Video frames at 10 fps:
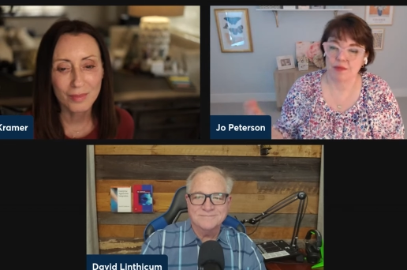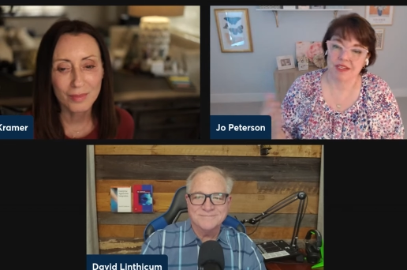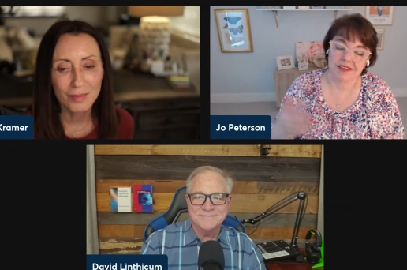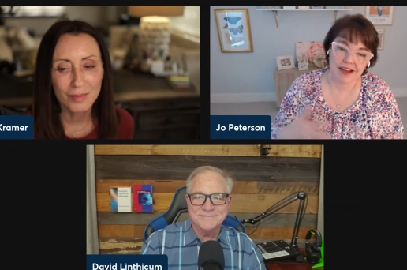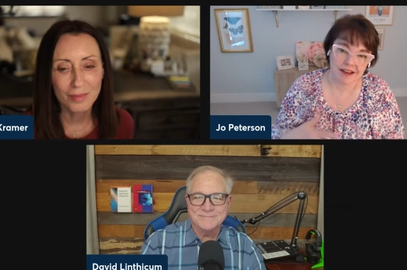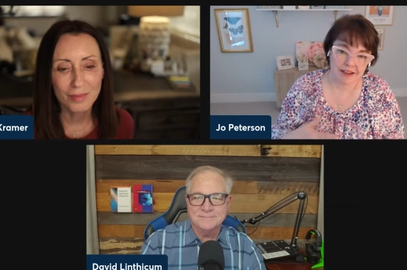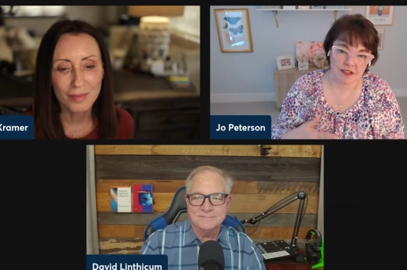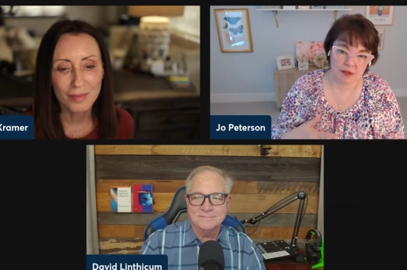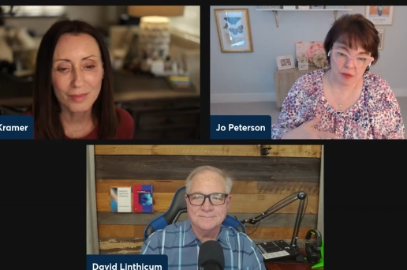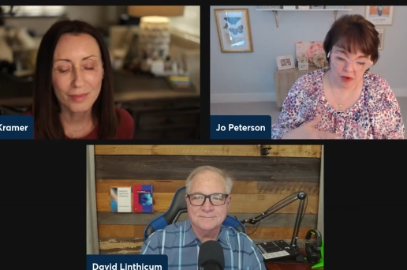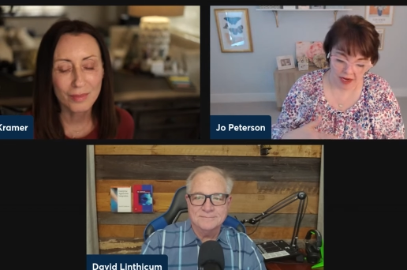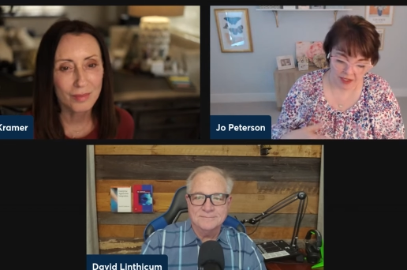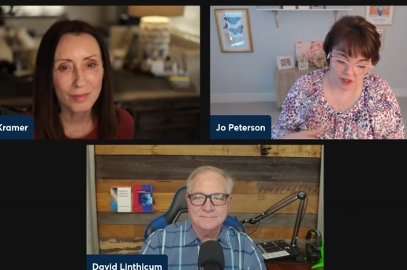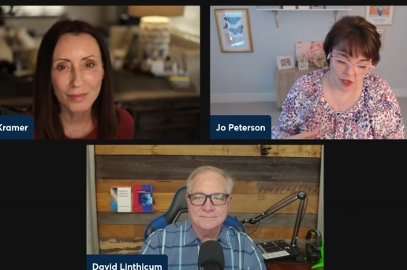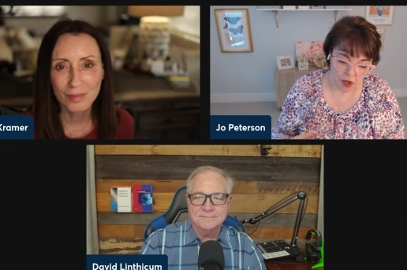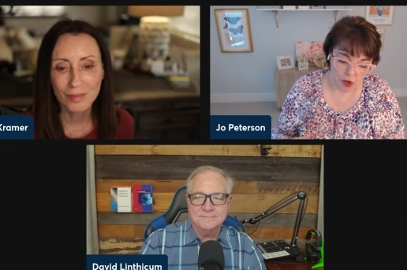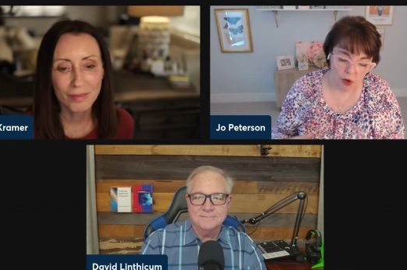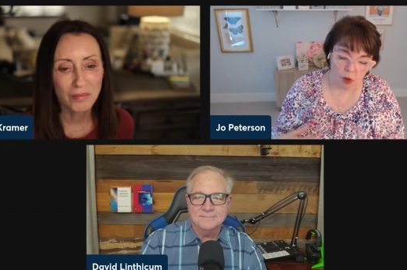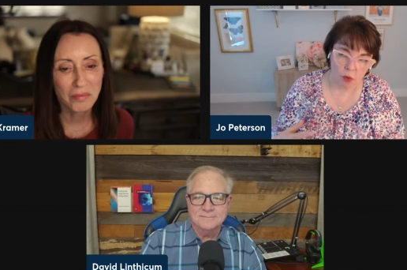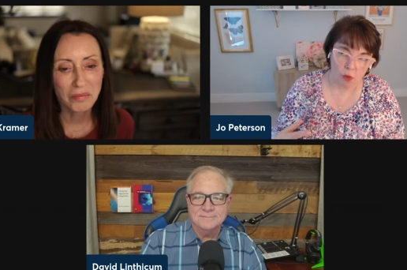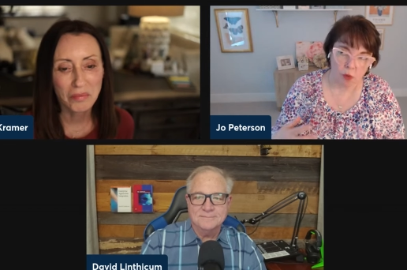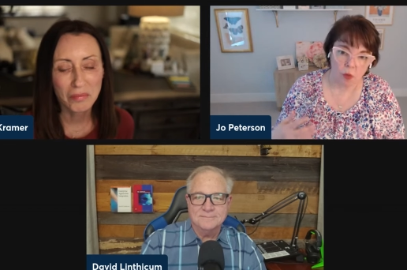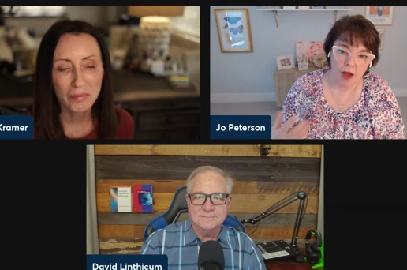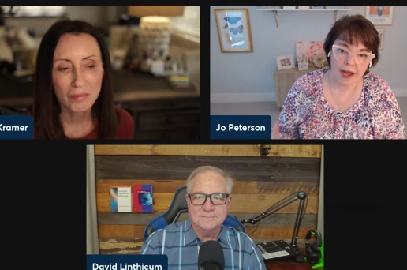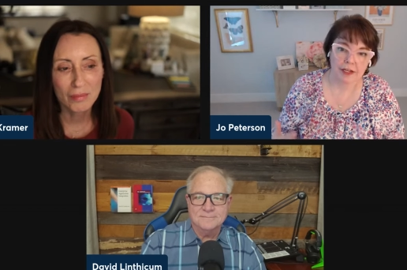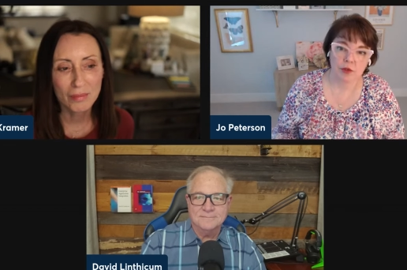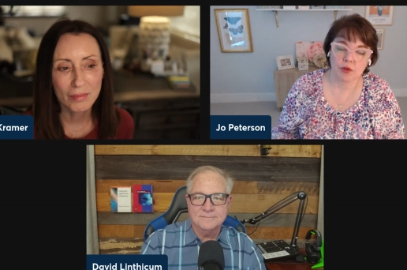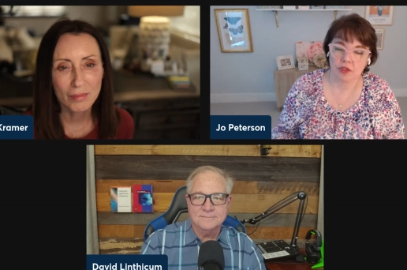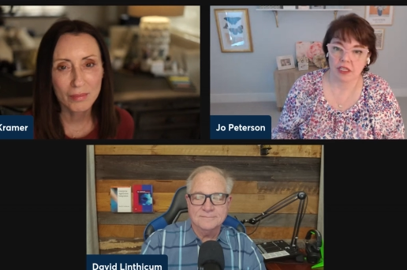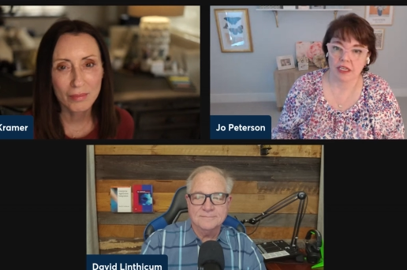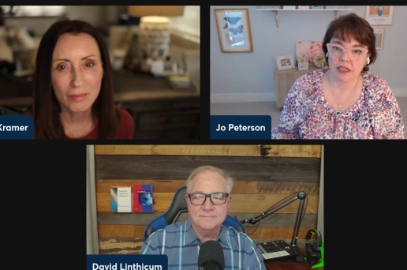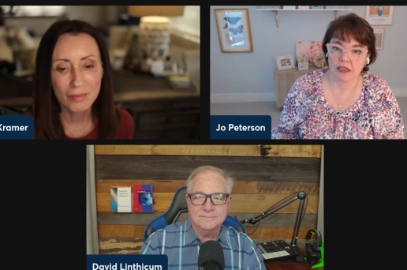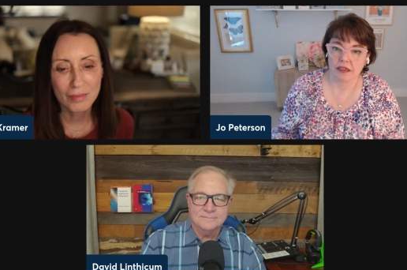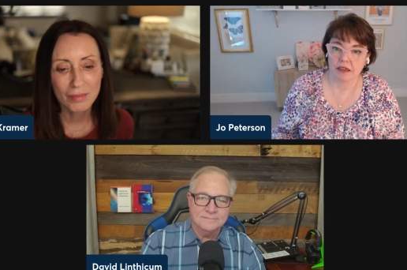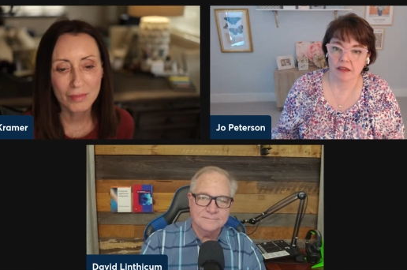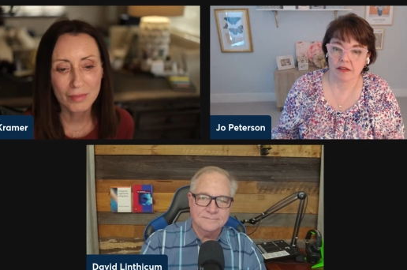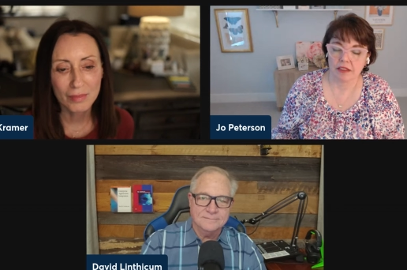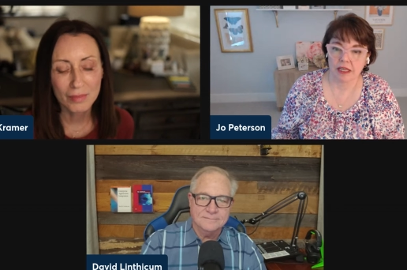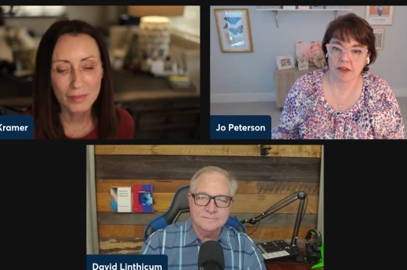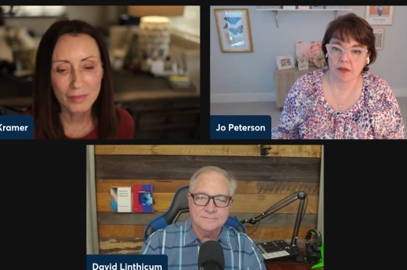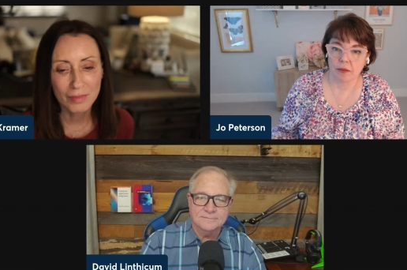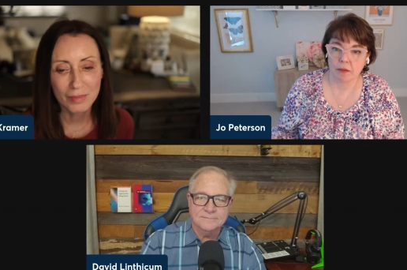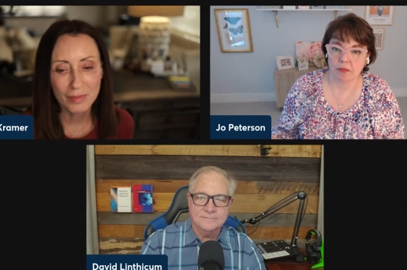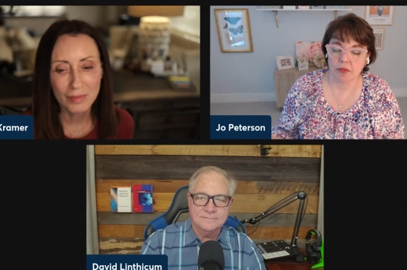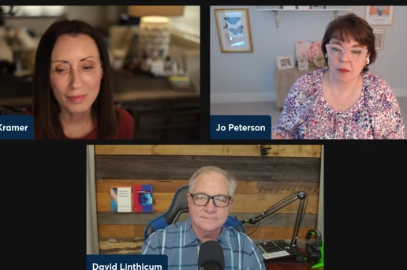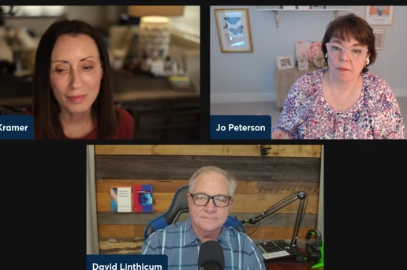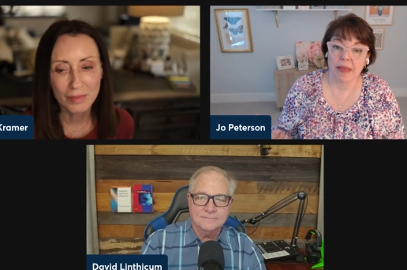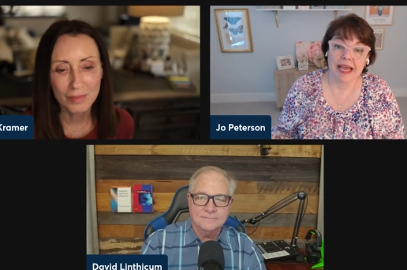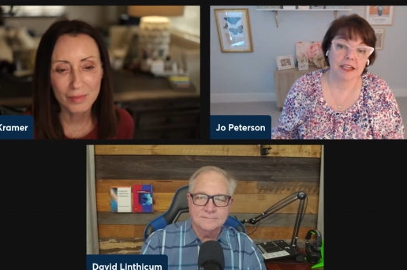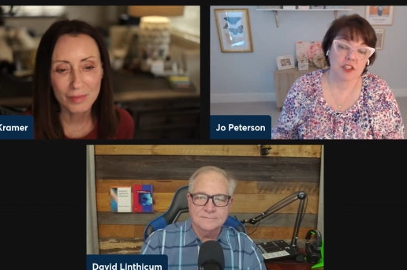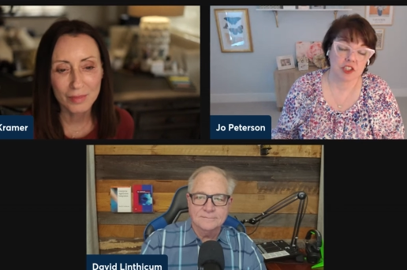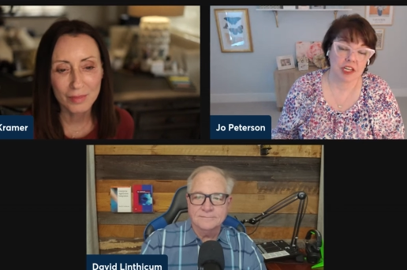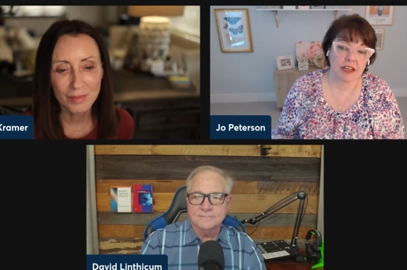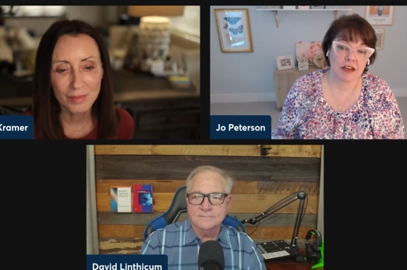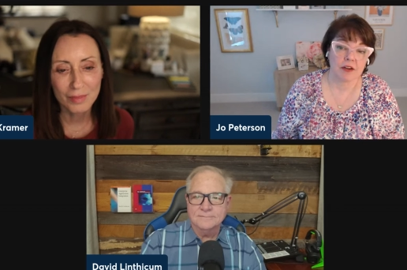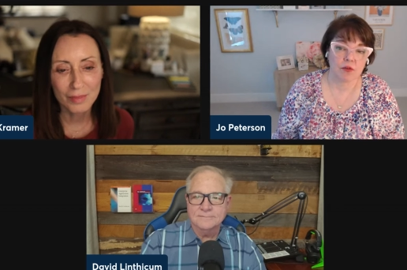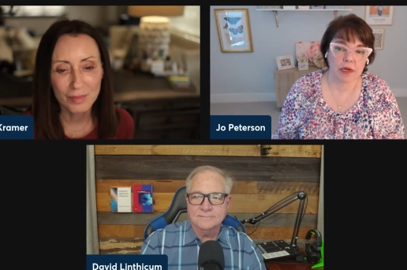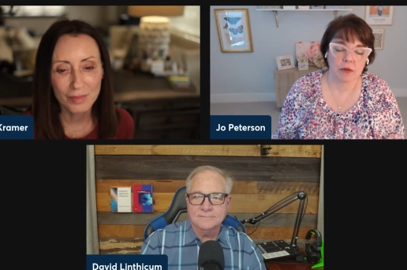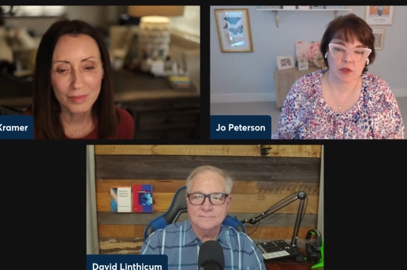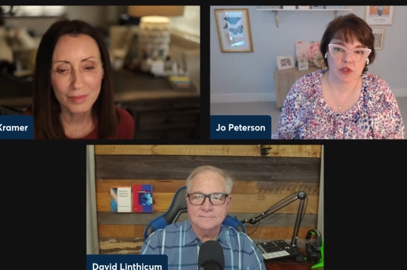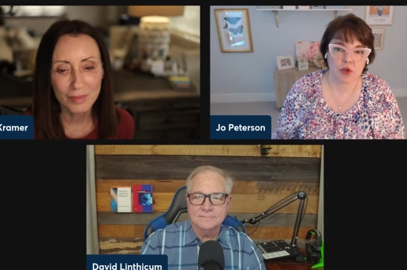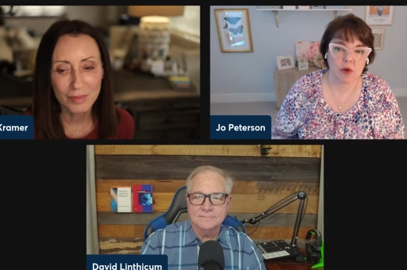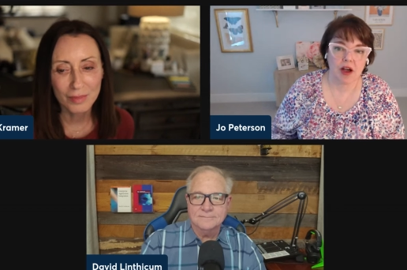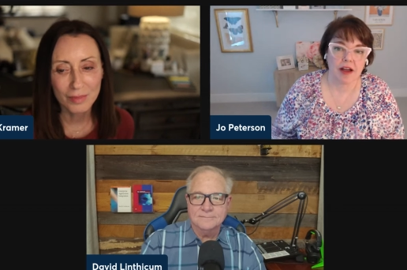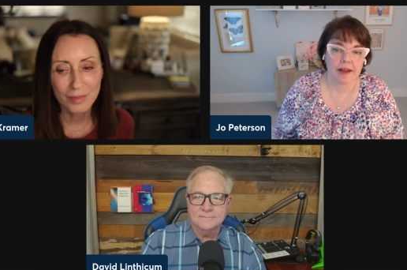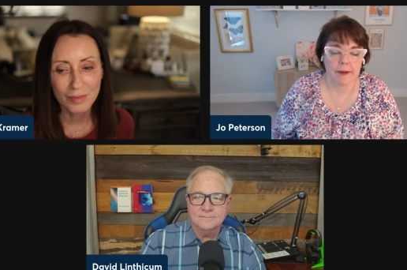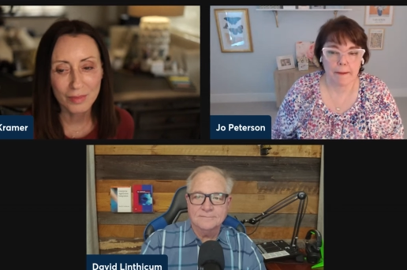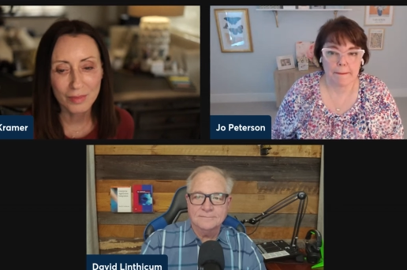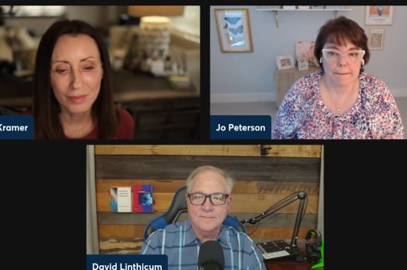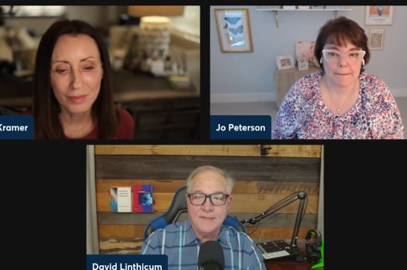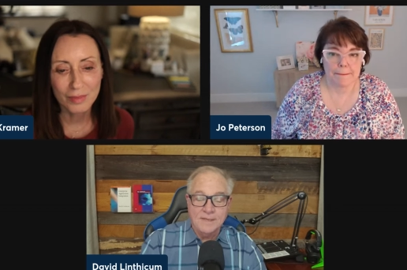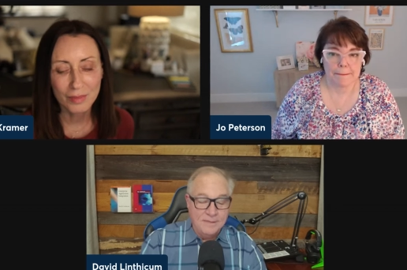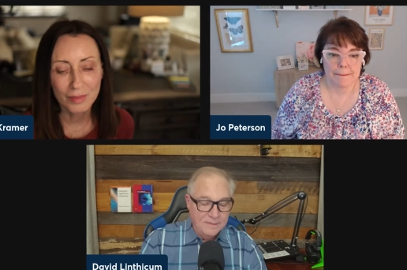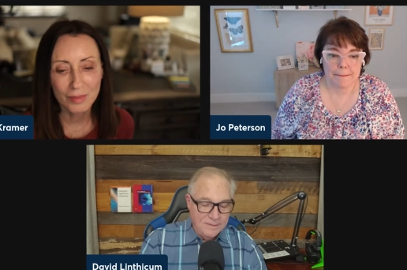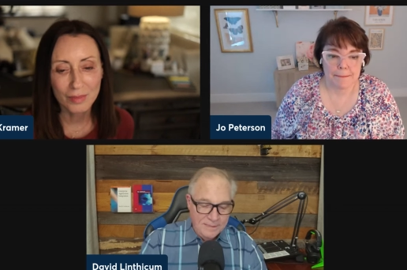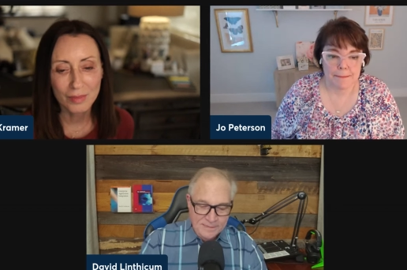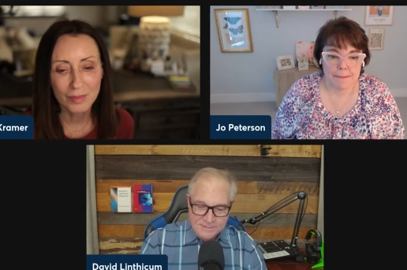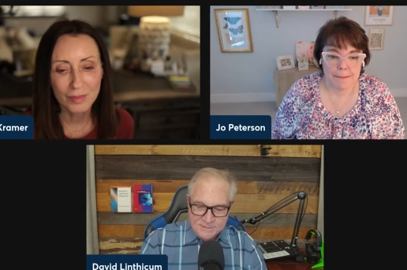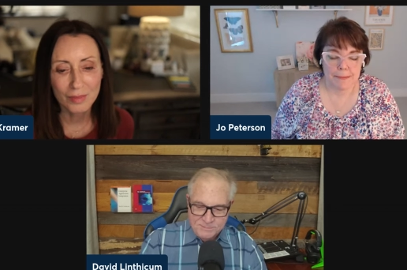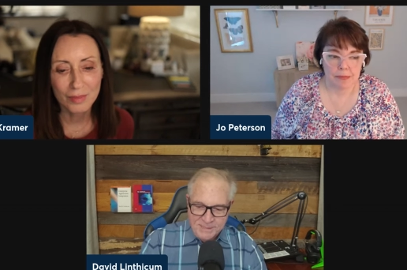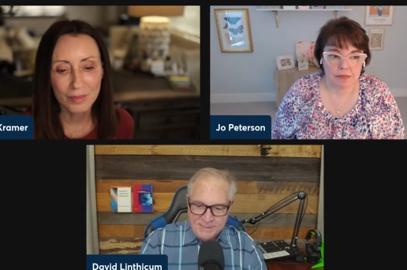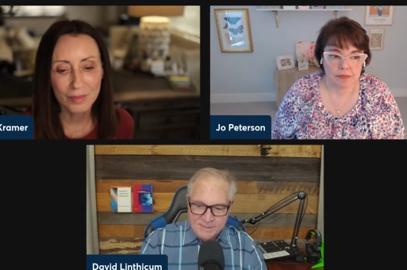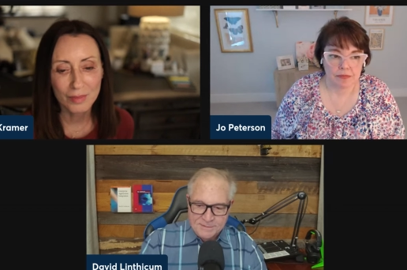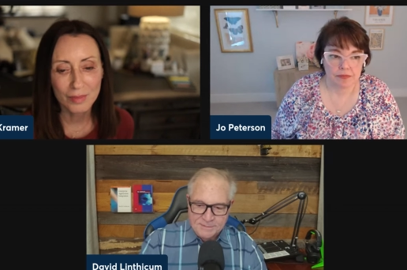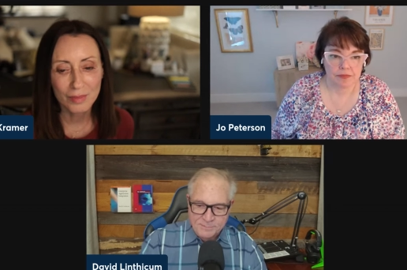Speaker 1: but not a surprise. Why do you think that the managed AI rate was so high?
Speaker 2: Yeah, it's making